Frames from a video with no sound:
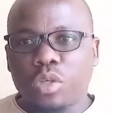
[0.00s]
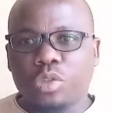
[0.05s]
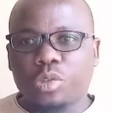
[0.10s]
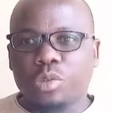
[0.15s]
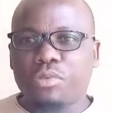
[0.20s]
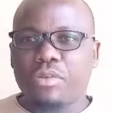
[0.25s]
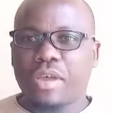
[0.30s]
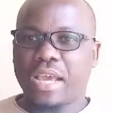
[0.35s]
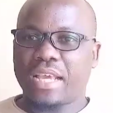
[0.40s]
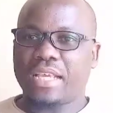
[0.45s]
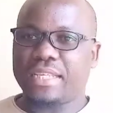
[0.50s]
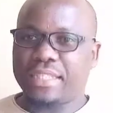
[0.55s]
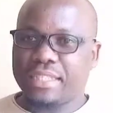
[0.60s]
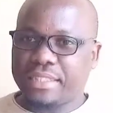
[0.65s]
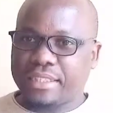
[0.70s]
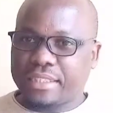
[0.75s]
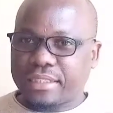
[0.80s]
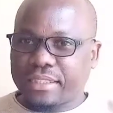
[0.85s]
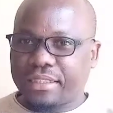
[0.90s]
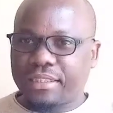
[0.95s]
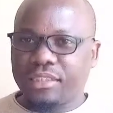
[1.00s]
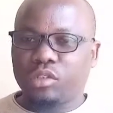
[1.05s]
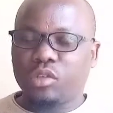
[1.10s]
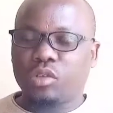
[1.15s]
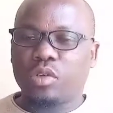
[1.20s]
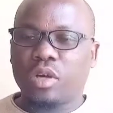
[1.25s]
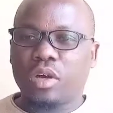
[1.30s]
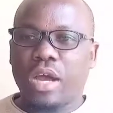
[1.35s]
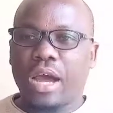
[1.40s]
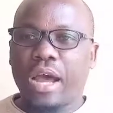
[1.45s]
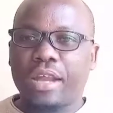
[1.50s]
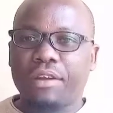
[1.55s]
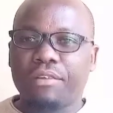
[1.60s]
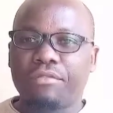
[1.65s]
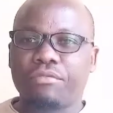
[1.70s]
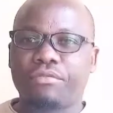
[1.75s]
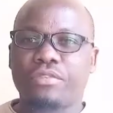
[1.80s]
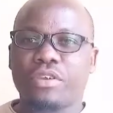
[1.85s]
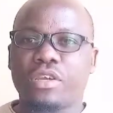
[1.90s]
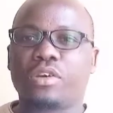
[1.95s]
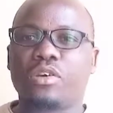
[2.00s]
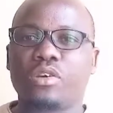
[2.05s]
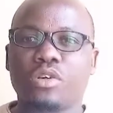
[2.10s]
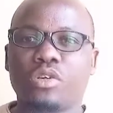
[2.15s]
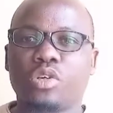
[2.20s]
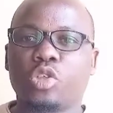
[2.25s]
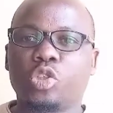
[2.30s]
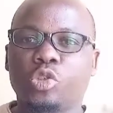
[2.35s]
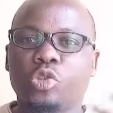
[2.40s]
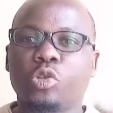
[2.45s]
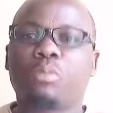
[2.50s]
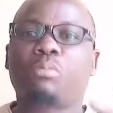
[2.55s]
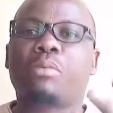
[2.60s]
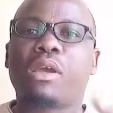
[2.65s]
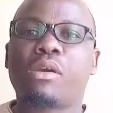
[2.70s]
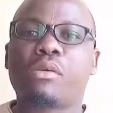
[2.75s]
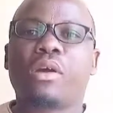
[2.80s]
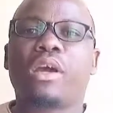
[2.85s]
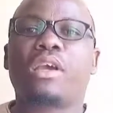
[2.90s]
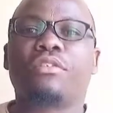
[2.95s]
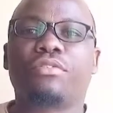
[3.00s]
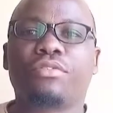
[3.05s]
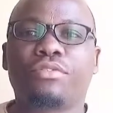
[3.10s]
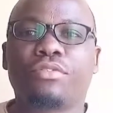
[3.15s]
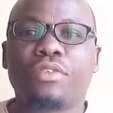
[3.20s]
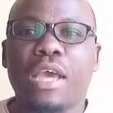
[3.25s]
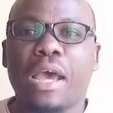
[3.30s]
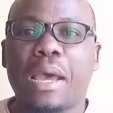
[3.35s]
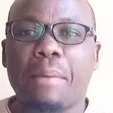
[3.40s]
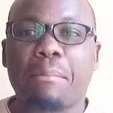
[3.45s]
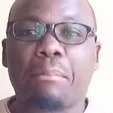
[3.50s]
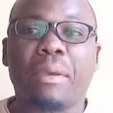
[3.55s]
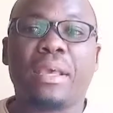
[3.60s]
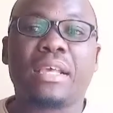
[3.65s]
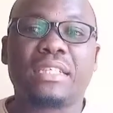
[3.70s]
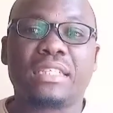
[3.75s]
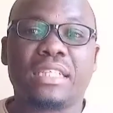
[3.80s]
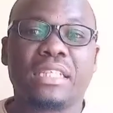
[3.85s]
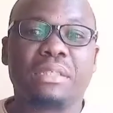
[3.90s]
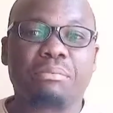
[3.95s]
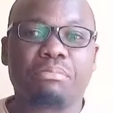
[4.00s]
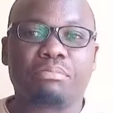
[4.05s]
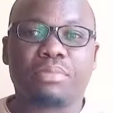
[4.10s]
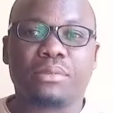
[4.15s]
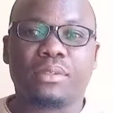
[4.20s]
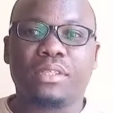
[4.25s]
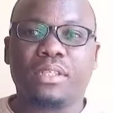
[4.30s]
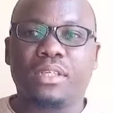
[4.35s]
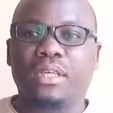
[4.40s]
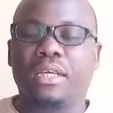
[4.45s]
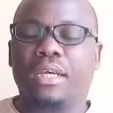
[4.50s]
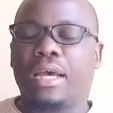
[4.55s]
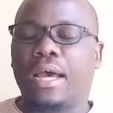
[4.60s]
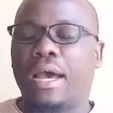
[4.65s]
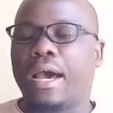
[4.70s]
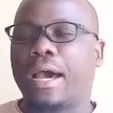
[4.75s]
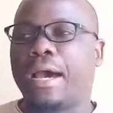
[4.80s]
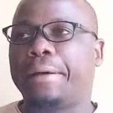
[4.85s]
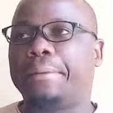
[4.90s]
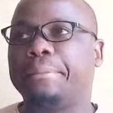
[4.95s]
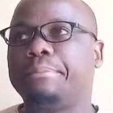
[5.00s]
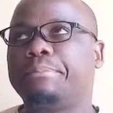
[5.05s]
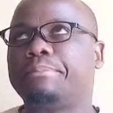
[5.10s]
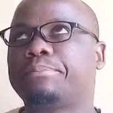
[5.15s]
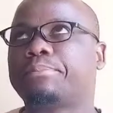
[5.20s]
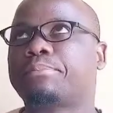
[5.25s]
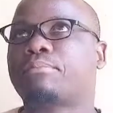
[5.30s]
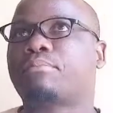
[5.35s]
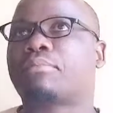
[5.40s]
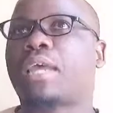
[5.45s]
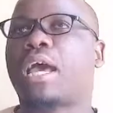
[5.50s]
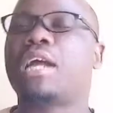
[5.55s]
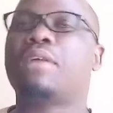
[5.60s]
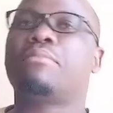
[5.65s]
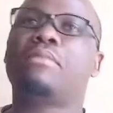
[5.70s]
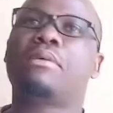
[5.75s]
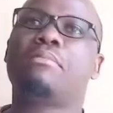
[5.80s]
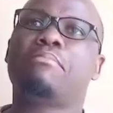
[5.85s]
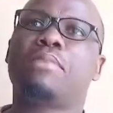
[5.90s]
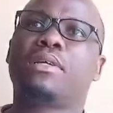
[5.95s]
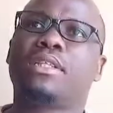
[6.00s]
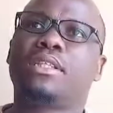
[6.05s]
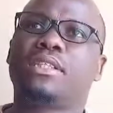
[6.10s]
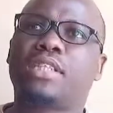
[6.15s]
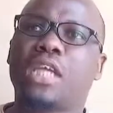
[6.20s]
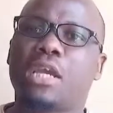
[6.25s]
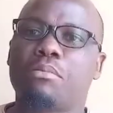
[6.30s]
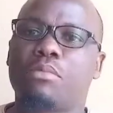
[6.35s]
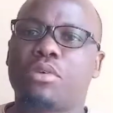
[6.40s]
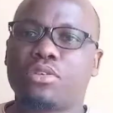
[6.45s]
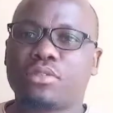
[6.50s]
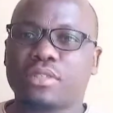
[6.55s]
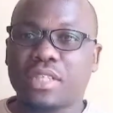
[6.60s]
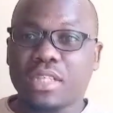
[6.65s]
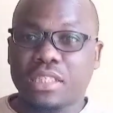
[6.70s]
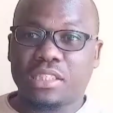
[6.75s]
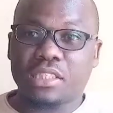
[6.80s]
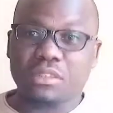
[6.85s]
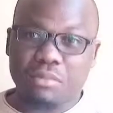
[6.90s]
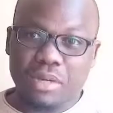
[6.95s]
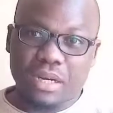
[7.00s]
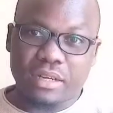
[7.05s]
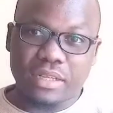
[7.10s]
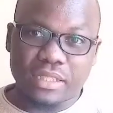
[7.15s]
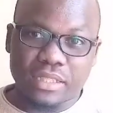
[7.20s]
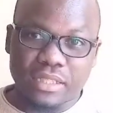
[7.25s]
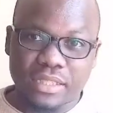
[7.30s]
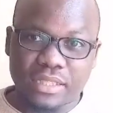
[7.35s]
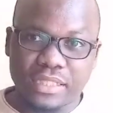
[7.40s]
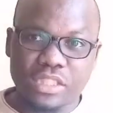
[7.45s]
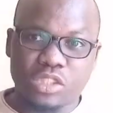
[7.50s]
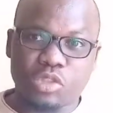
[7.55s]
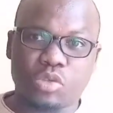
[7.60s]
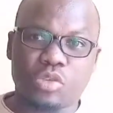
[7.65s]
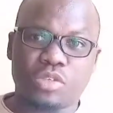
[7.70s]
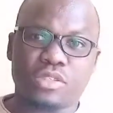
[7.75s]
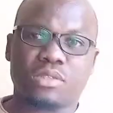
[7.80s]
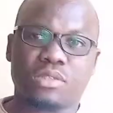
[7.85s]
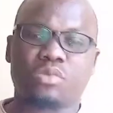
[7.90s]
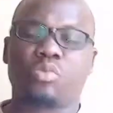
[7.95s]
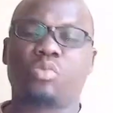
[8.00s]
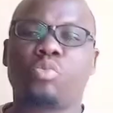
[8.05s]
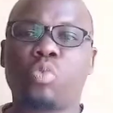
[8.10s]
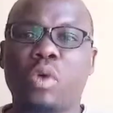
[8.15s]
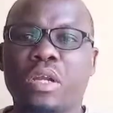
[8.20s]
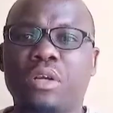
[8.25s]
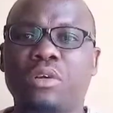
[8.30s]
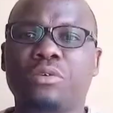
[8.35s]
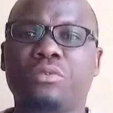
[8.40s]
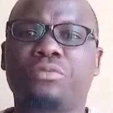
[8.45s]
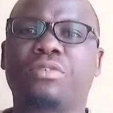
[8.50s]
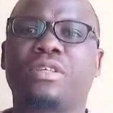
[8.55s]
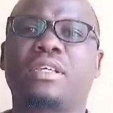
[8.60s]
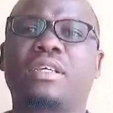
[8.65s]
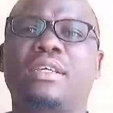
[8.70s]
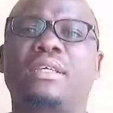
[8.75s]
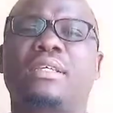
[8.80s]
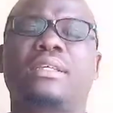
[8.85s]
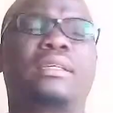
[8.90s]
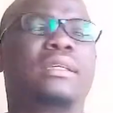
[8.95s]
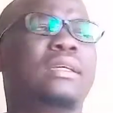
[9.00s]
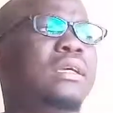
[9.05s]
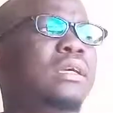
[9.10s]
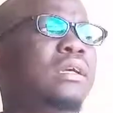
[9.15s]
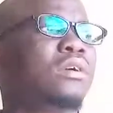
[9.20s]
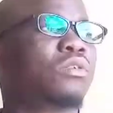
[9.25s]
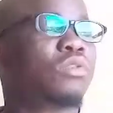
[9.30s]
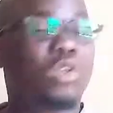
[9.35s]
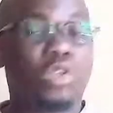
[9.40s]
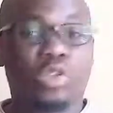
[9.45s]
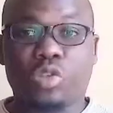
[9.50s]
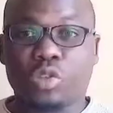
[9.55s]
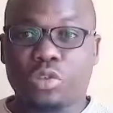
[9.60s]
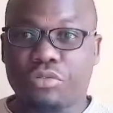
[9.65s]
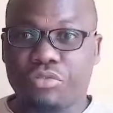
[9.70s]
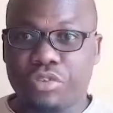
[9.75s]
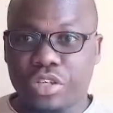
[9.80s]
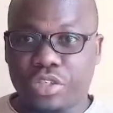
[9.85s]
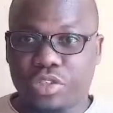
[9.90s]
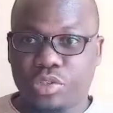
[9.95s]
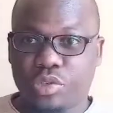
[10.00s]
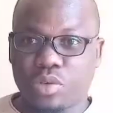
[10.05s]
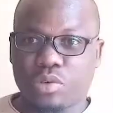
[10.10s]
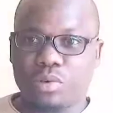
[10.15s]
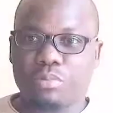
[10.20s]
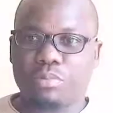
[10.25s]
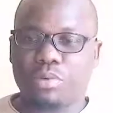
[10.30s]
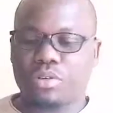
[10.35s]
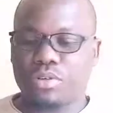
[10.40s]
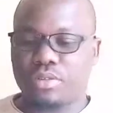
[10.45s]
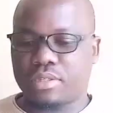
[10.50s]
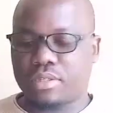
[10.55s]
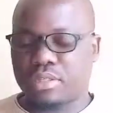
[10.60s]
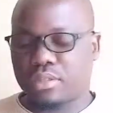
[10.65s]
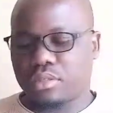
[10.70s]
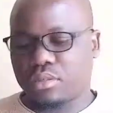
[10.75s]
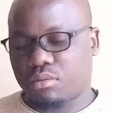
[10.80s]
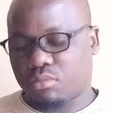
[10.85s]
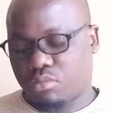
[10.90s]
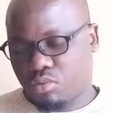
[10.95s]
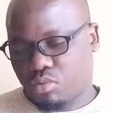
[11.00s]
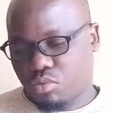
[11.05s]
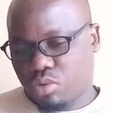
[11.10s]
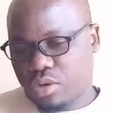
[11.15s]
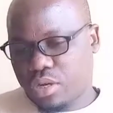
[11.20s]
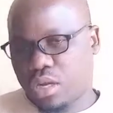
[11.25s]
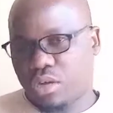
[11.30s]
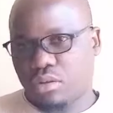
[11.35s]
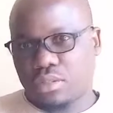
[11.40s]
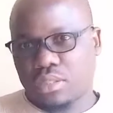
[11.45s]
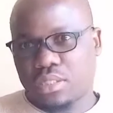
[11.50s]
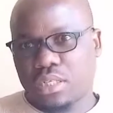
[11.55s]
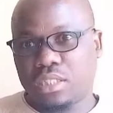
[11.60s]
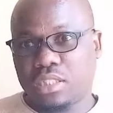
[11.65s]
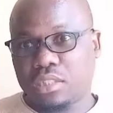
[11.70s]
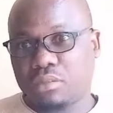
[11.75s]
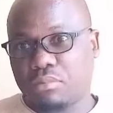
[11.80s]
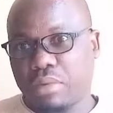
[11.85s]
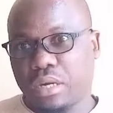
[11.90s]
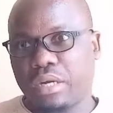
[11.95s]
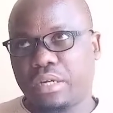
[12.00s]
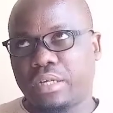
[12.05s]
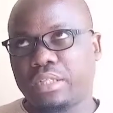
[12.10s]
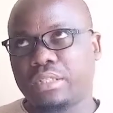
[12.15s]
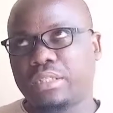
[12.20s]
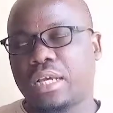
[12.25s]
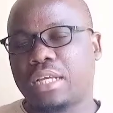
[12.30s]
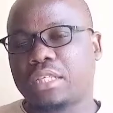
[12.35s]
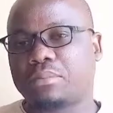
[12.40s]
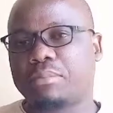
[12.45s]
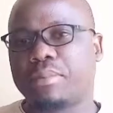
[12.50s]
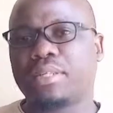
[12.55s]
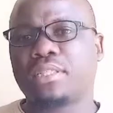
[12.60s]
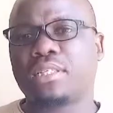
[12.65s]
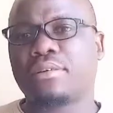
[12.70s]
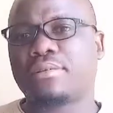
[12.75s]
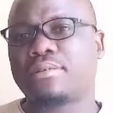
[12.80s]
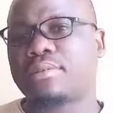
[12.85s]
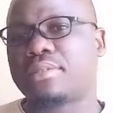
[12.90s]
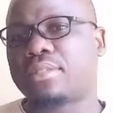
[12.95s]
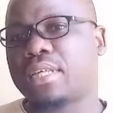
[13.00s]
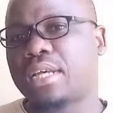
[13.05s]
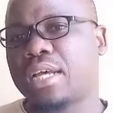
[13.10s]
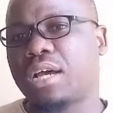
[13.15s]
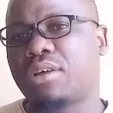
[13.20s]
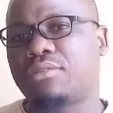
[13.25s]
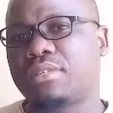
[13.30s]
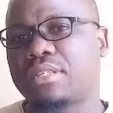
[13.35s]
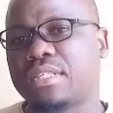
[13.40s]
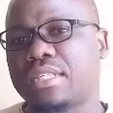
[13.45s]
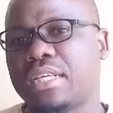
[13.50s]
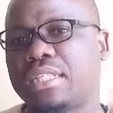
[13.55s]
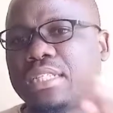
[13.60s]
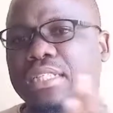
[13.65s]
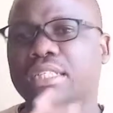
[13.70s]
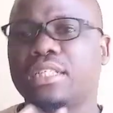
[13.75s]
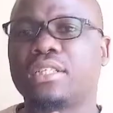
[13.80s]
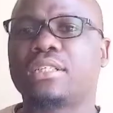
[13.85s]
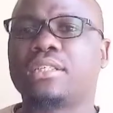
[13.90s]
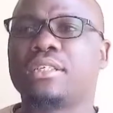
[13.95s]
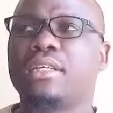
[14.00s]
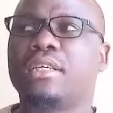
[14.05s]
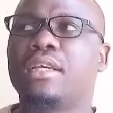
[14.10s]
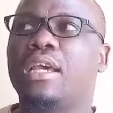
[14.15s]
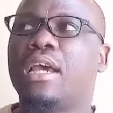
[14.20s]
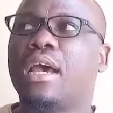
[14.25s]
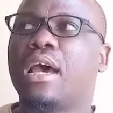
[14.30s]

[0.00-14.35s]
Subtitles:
should I, unveil or show my wife pay slip? I remember the time I was getting married, it was one of the controversial, because when I was getting married, as much as I was getting